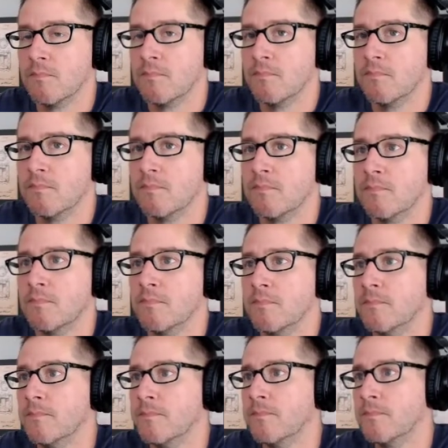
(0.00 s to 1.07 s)

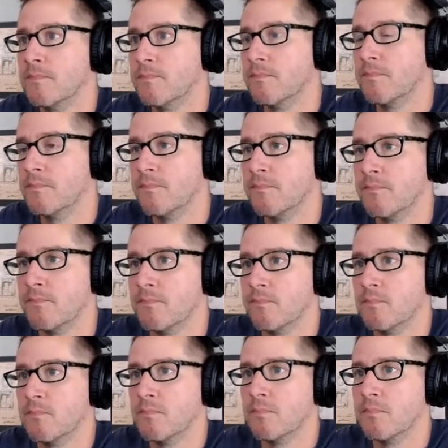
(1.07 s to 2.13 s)

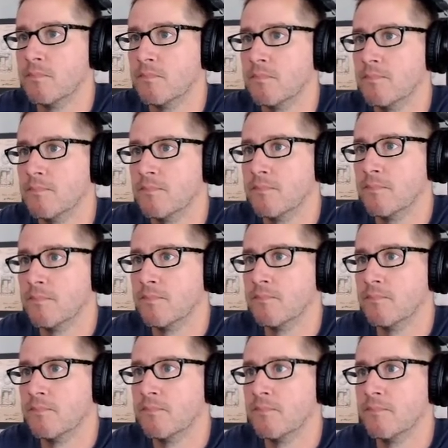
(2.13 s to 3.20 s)

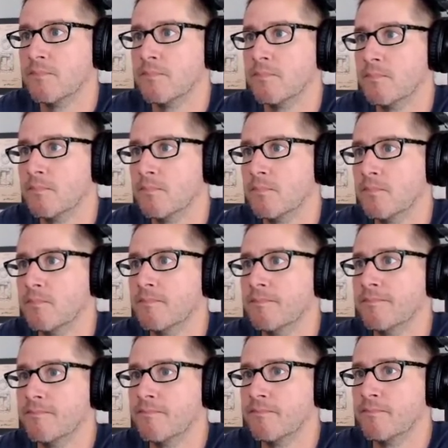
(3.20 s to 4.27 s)

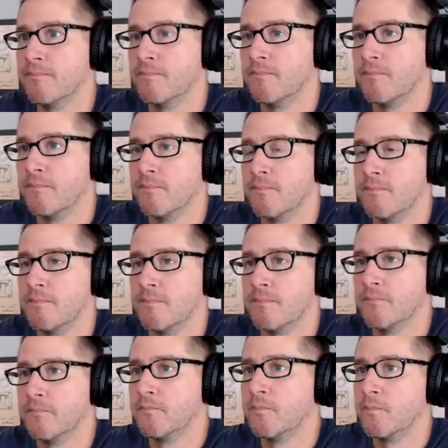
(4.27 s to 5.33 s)

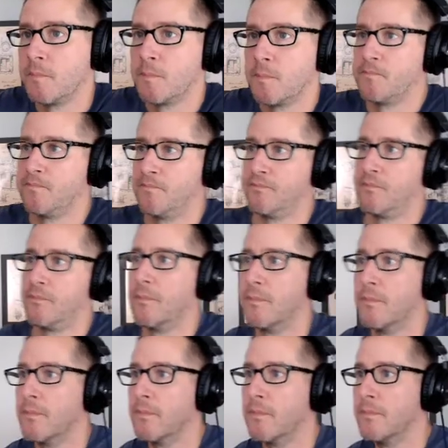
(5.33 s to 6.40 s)

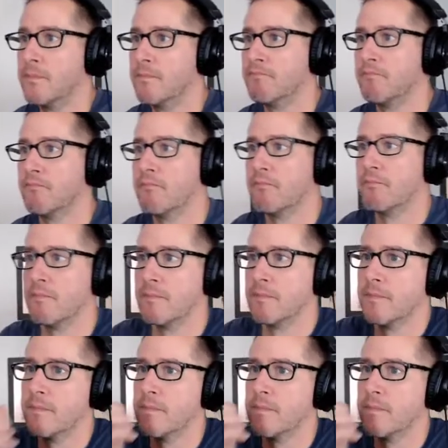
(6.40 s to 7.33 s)
No words are spoken by the person on screen.